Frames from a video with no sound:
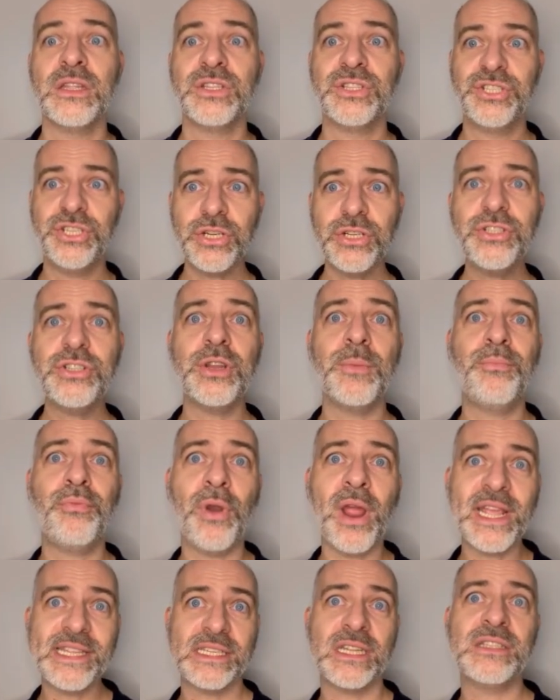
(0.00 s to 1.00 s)
Due to the
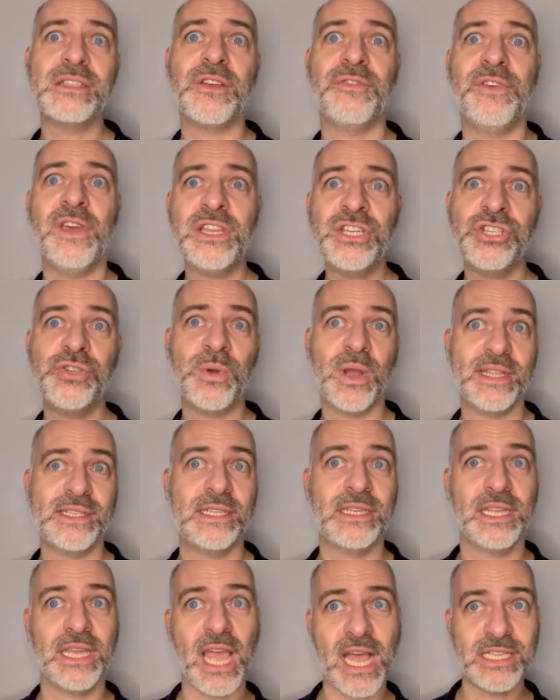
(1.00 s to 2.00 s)
presence of H2S in
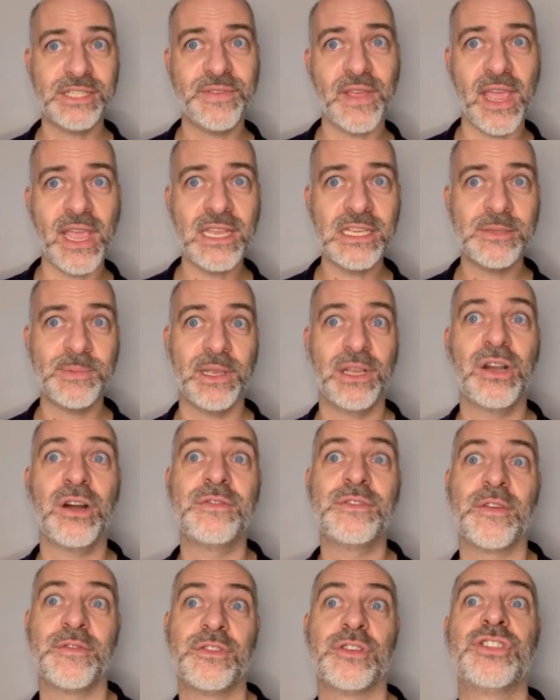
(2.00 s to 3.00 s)
the gas phase,
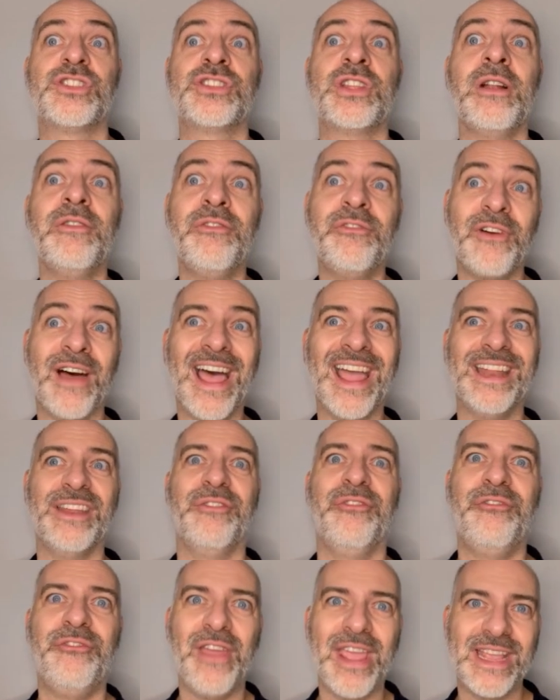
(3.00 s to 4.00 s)
because of the sulfide
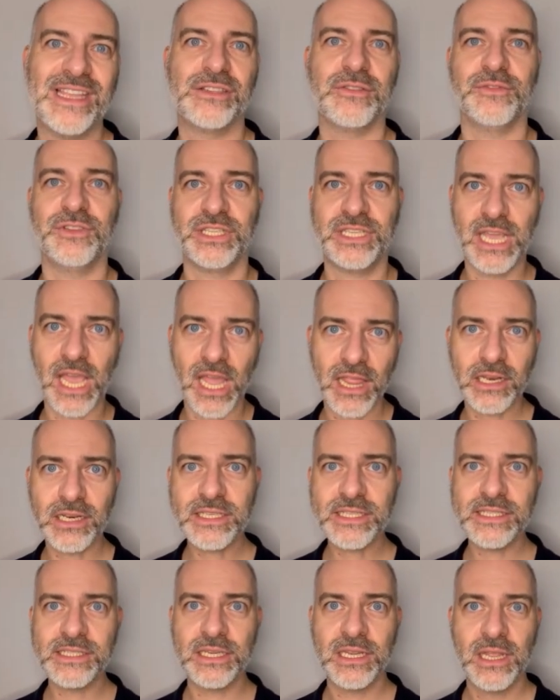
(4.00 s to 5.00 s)
phase of the
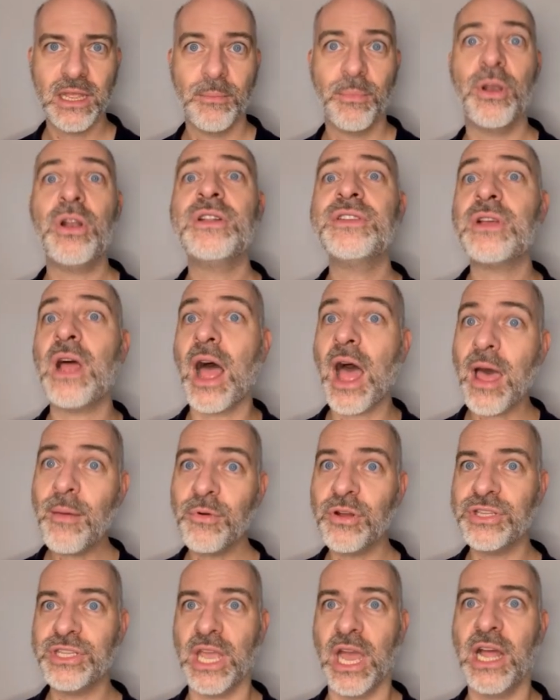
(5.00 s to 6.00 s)
catalyst, but also
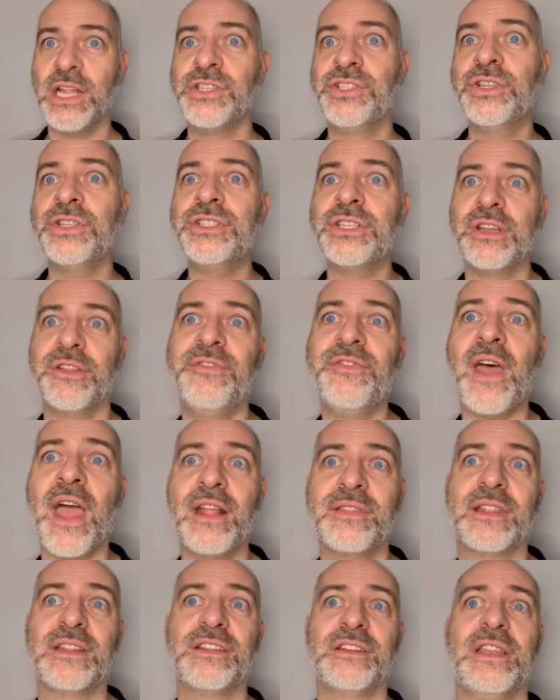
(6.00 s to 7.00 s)
ammonia, due to the
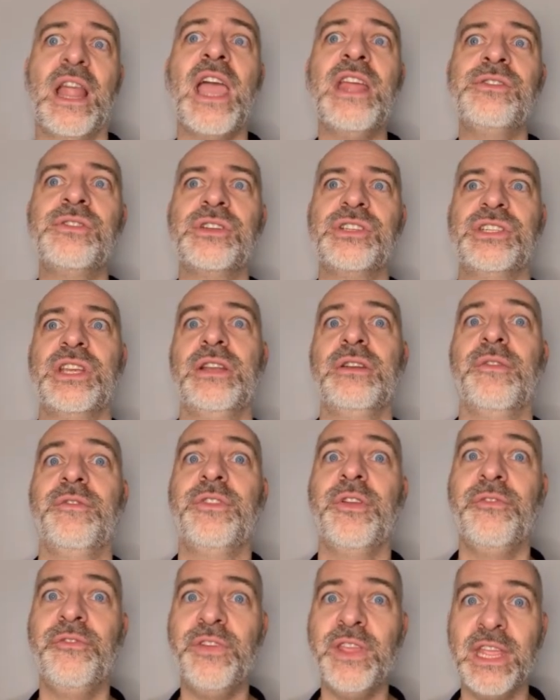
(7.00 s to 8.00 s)
fact that the nitrogen of
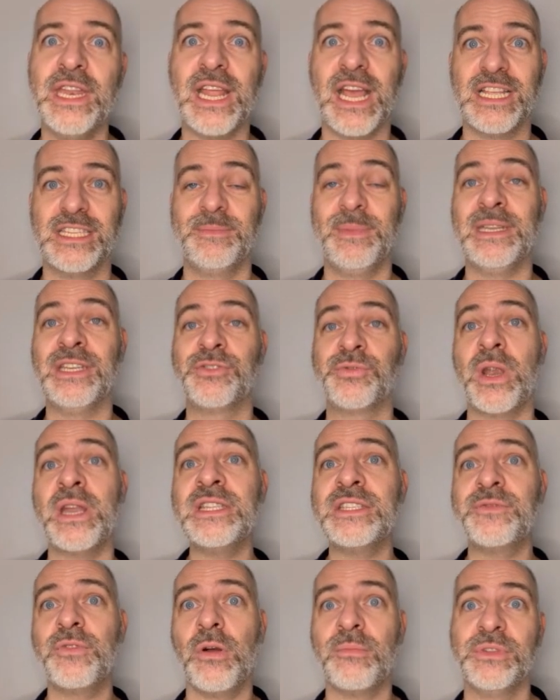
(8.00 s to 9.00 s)
the feed has been
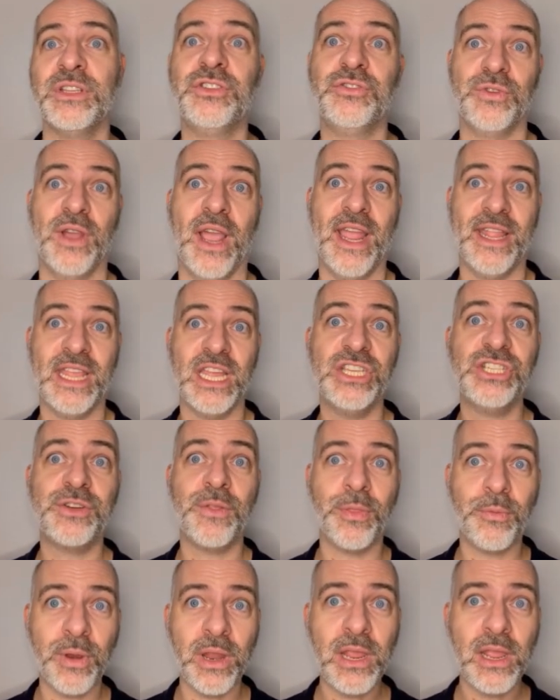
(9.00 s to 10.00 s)
transformed into
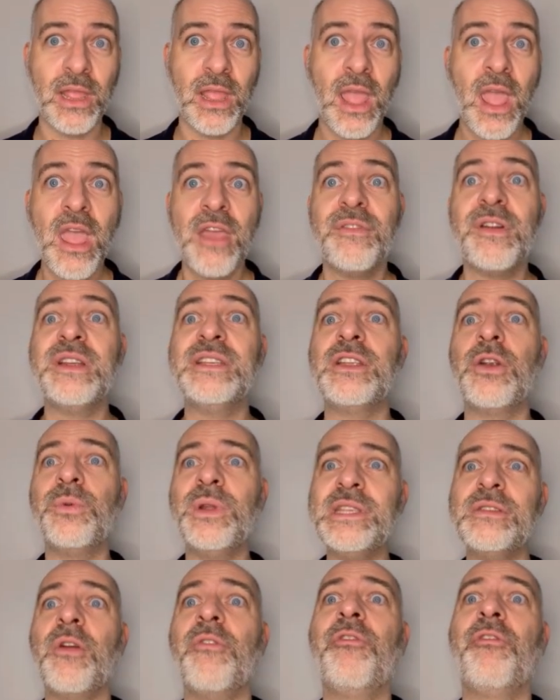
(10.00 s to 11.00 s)
NH3, there is a
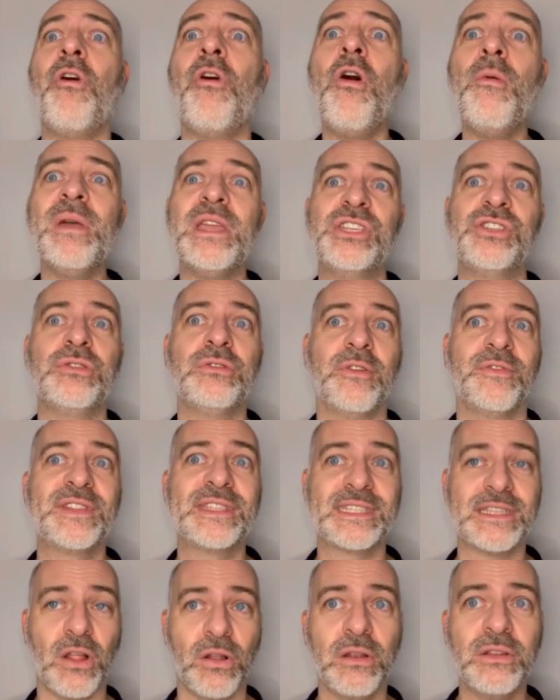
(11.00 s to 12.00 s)
risk of formation of
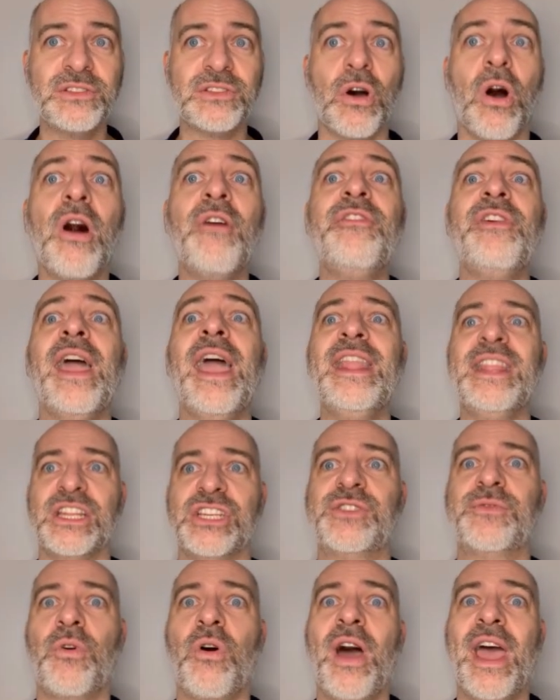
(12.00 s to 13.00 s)
salt of
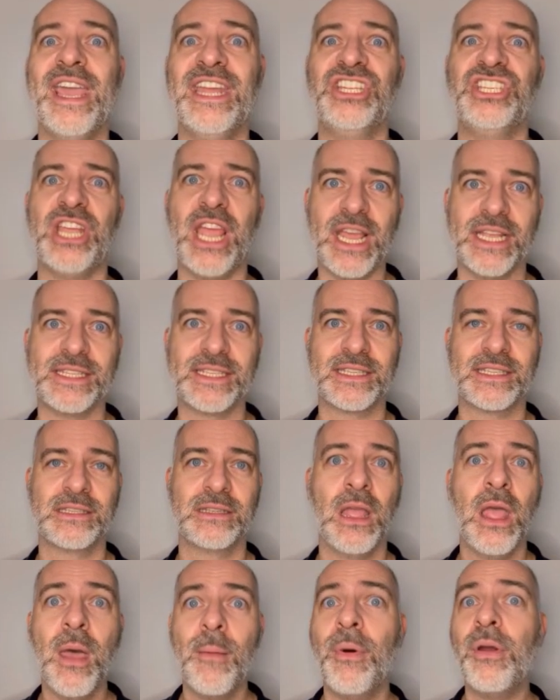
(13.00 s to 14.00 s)
NH4HS,
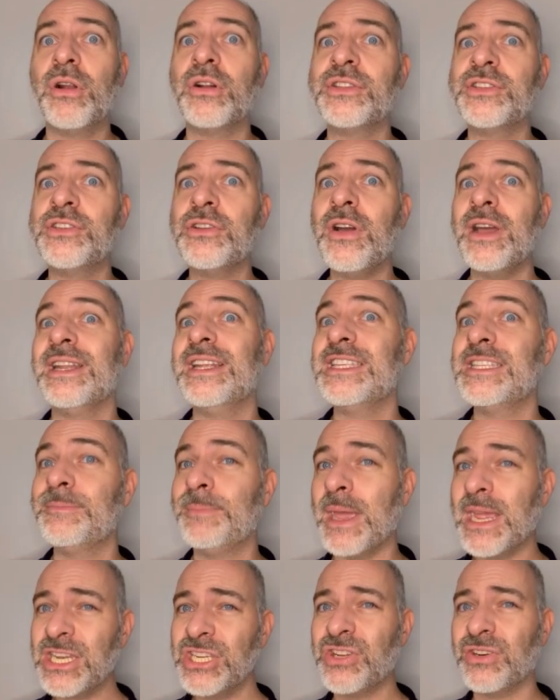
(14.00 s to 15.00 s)
but also and
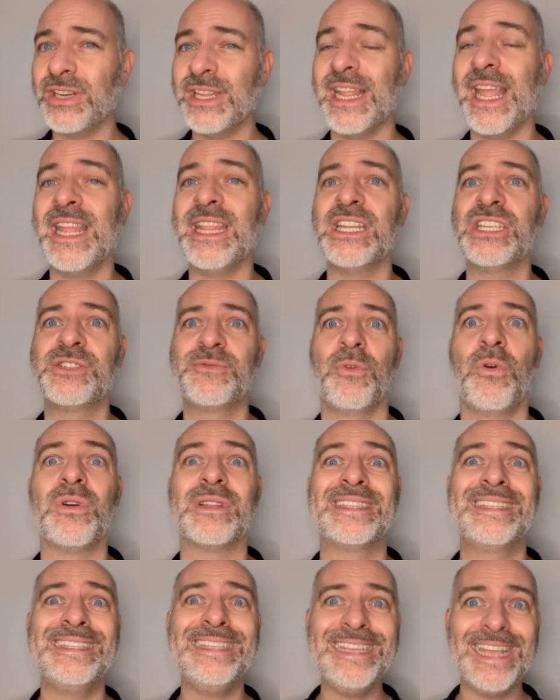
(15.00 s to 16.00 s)
especially
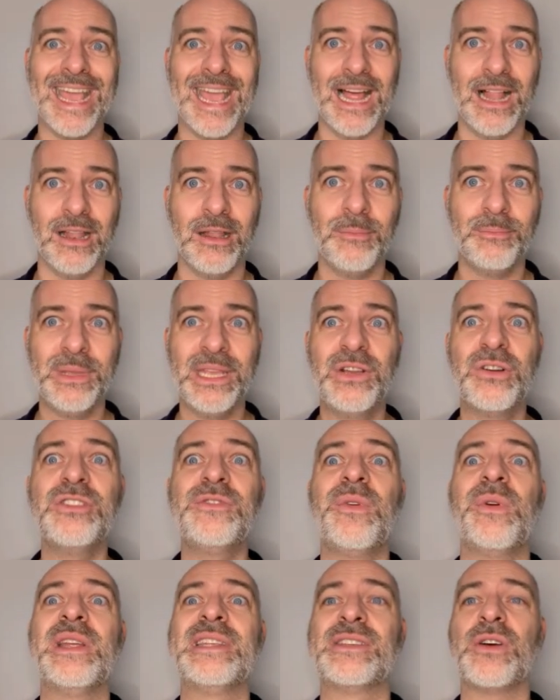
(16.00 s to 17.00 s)
NH4Cl, because
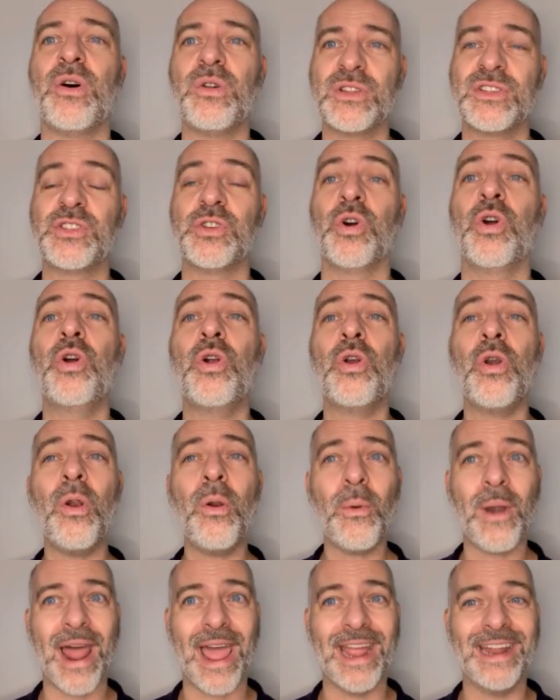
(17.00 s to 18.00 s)
there is also
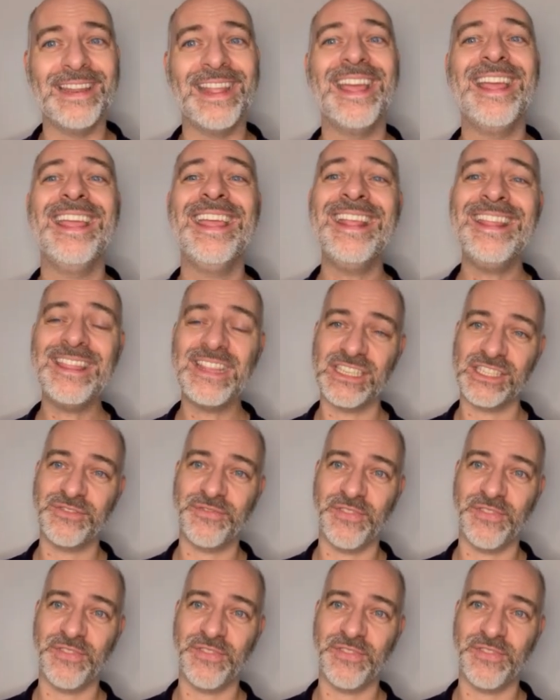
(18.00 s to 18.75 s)
chlorine in these